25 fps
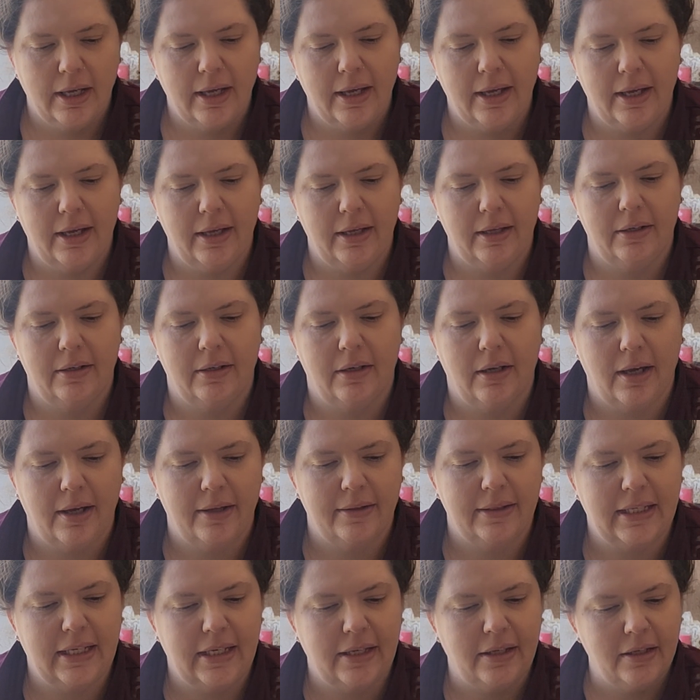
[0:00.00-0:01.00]
And
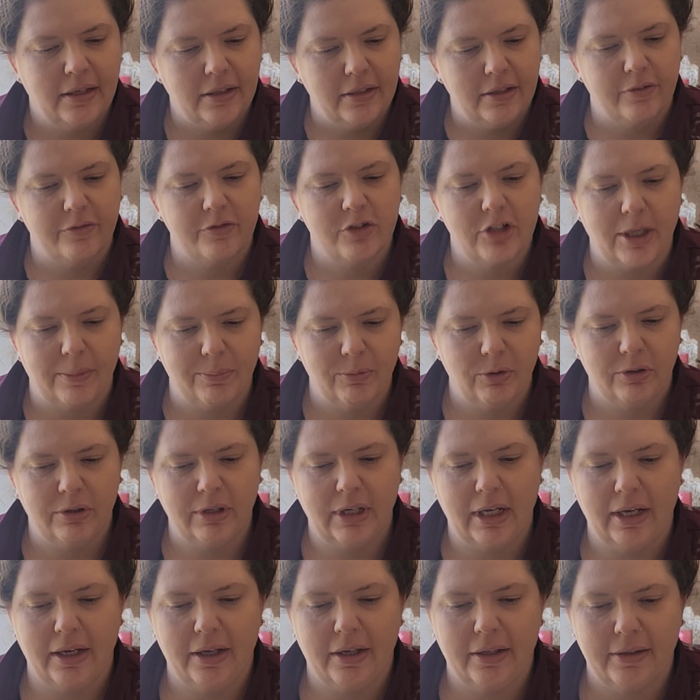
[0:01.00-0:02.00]
at the end of chapter
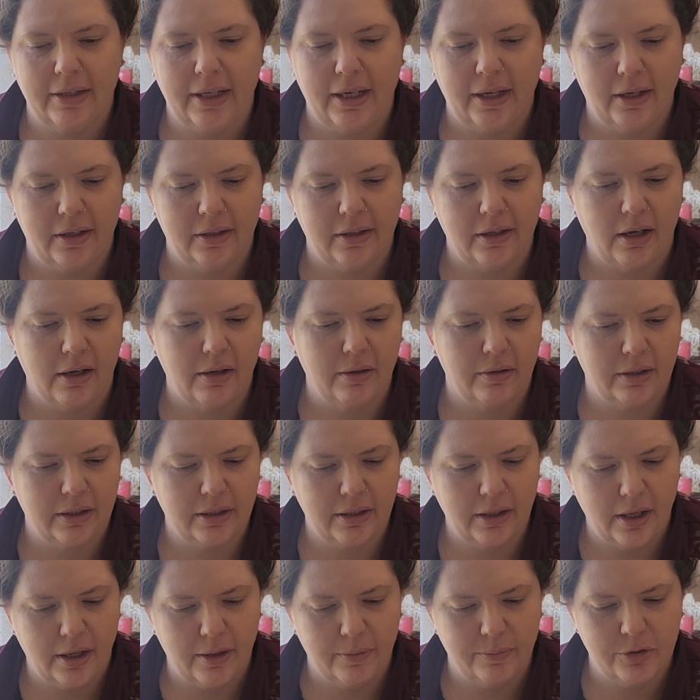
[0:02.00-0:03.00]
9, they had
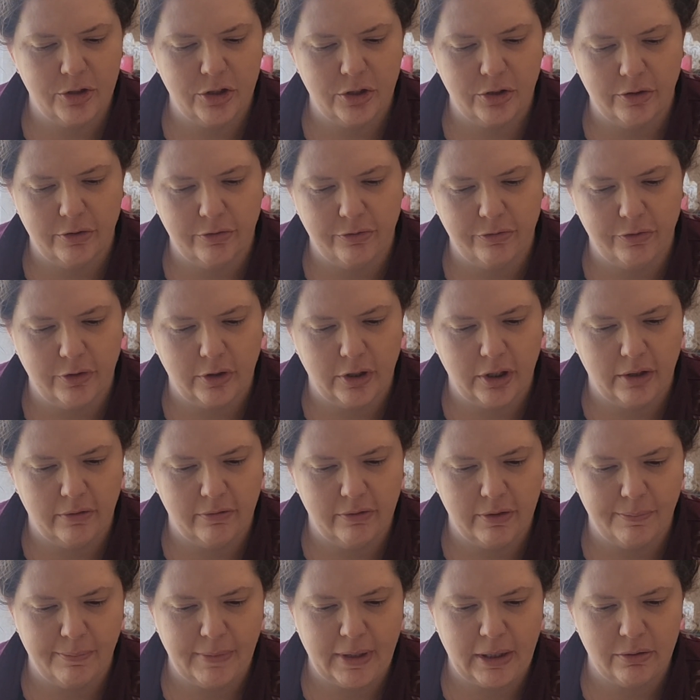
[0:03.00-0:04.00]
come to the foot
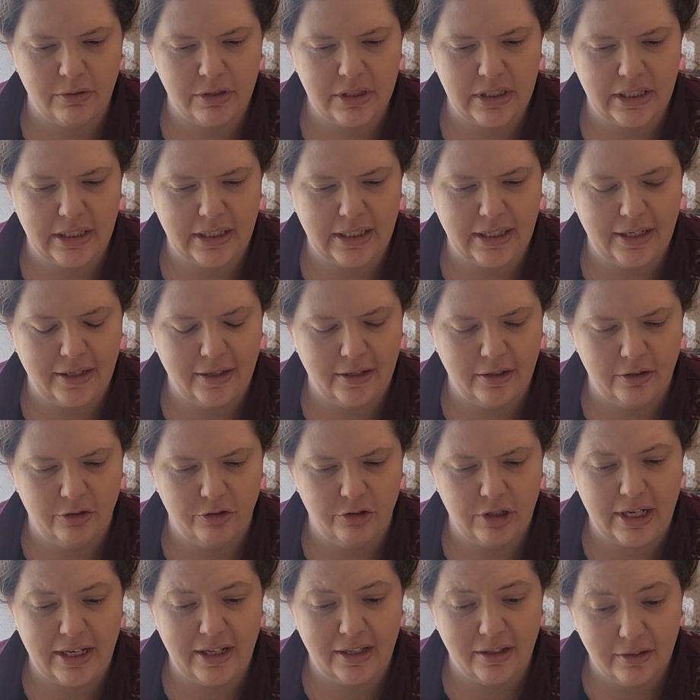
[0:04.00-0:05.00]
of the
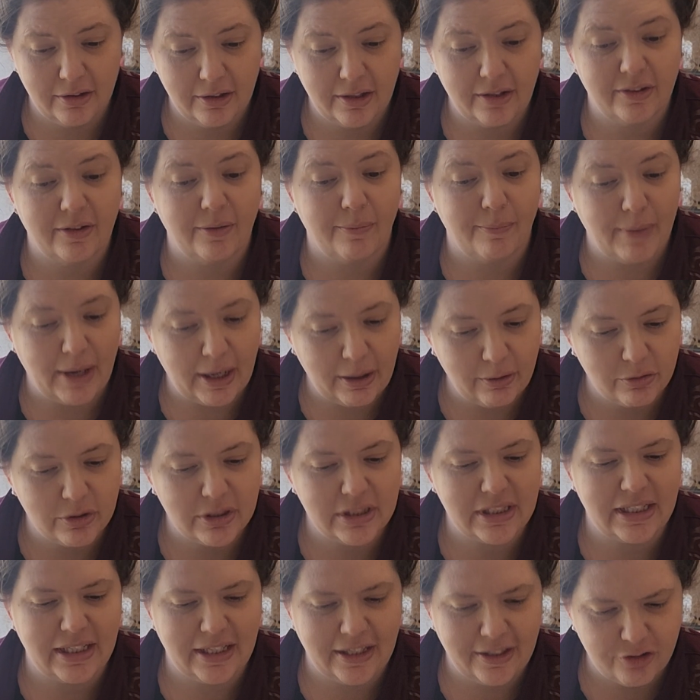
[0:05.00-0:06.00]

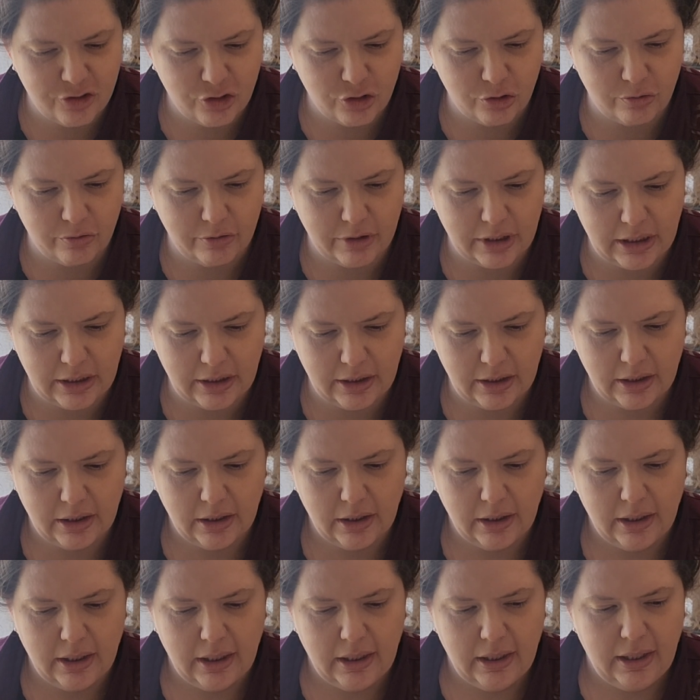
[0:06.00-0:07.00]
Mount Injury.
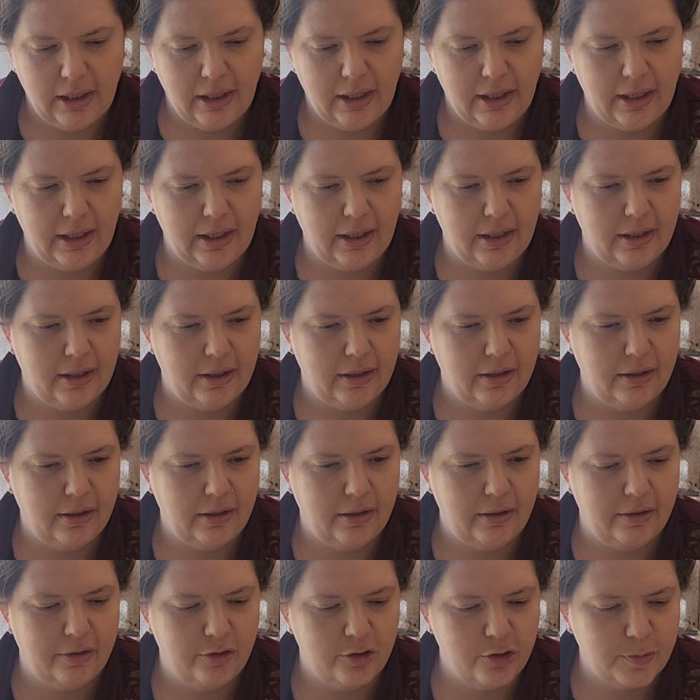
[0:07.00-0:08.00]
And
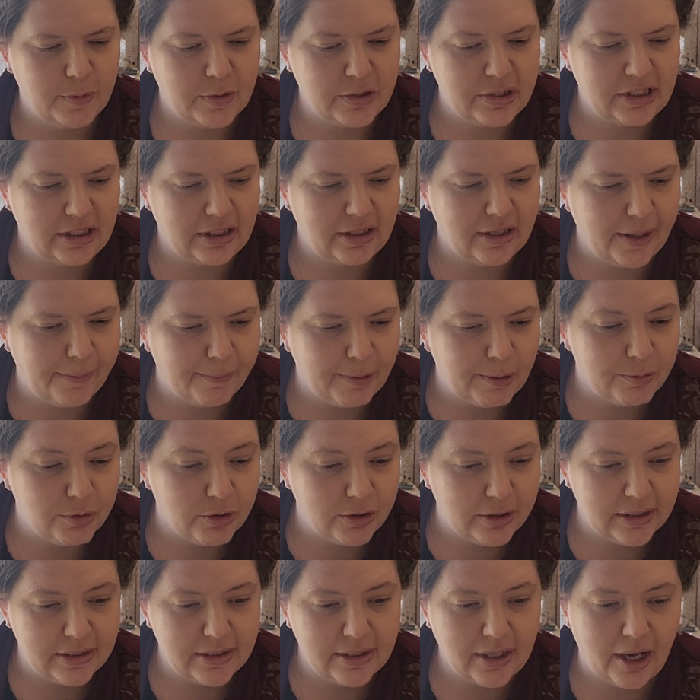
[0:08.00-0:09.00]
they're supposed to climb up
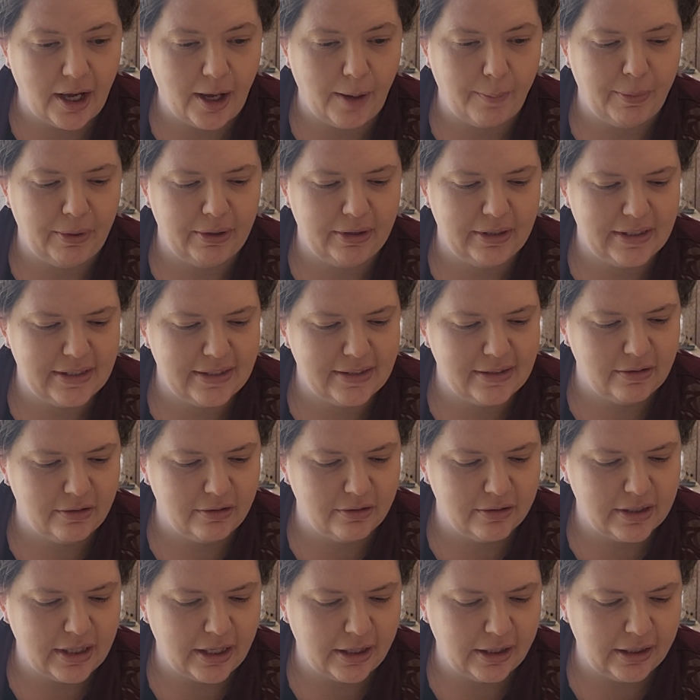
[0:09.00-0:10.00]
to the top on this
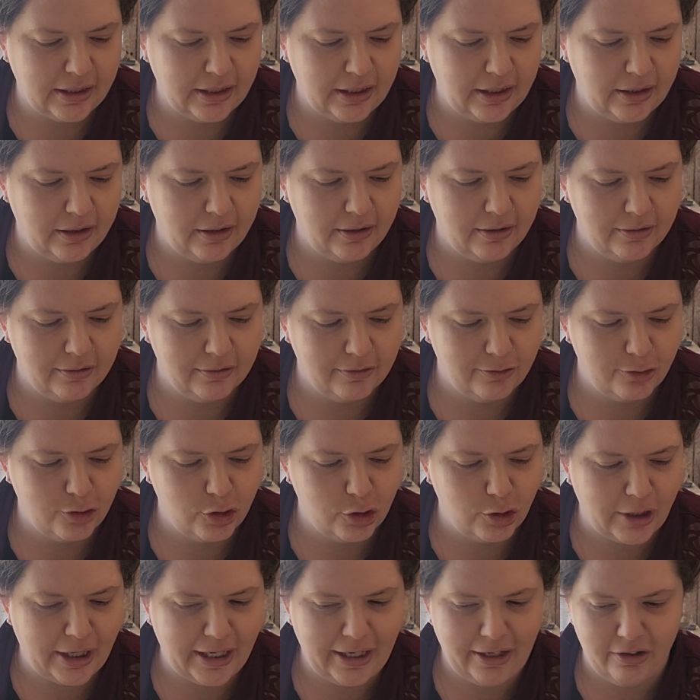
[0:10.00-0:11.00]
little tiny
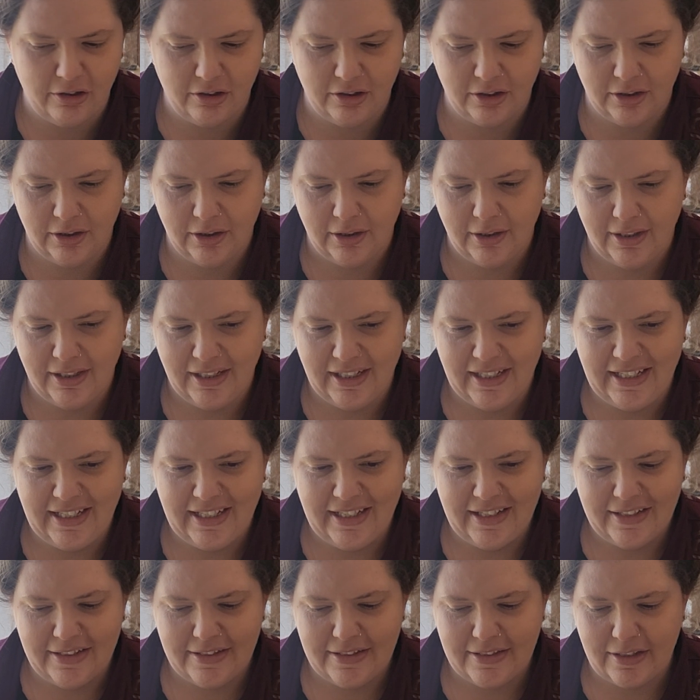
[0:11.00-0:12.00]
trail.
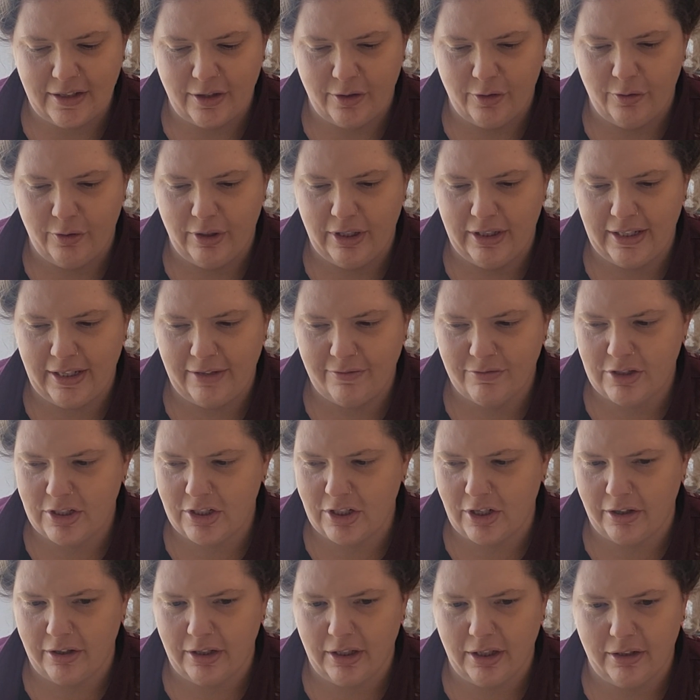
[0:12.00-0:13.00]
And they
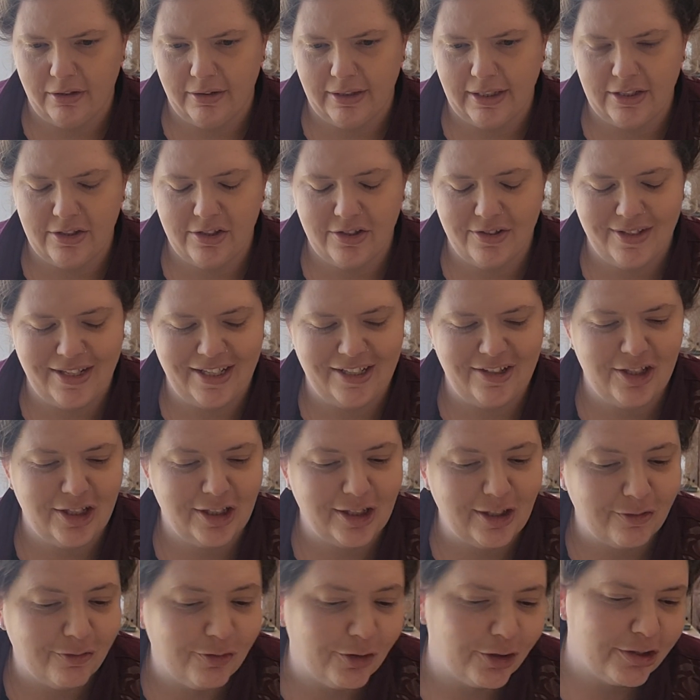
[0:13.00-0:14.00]

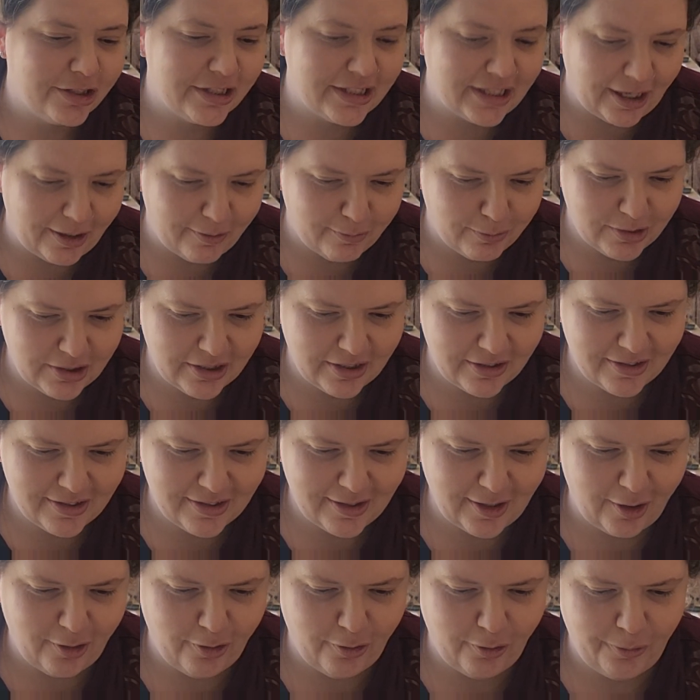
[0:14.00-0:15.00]
took their first steps.
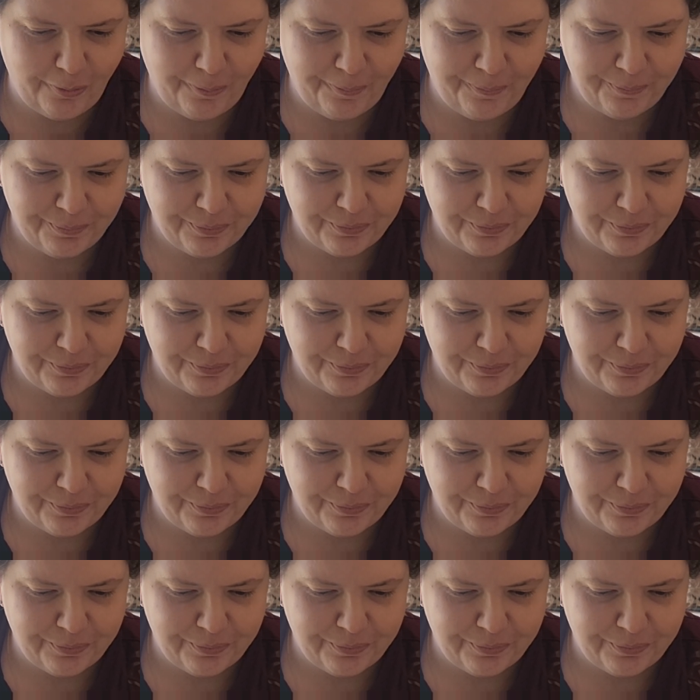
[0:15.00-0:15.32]
So